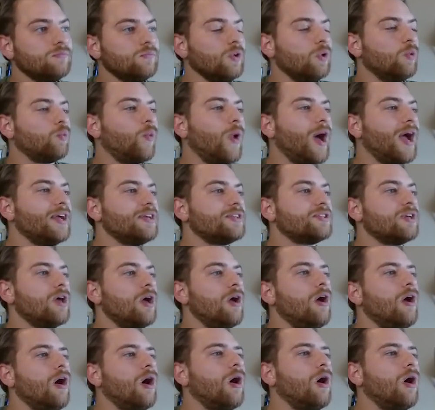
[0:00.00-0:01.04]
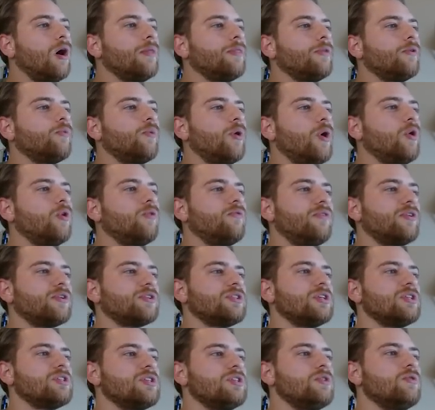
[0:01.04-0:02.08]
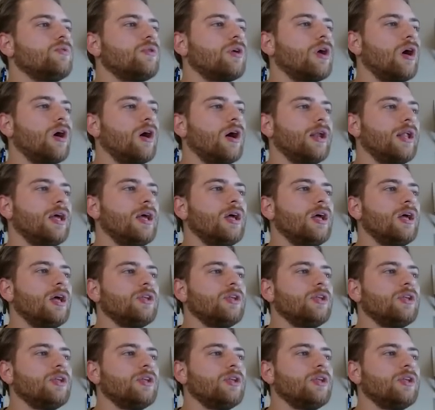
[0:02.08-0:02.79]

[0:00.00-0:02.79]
Rice on the road versus UConn.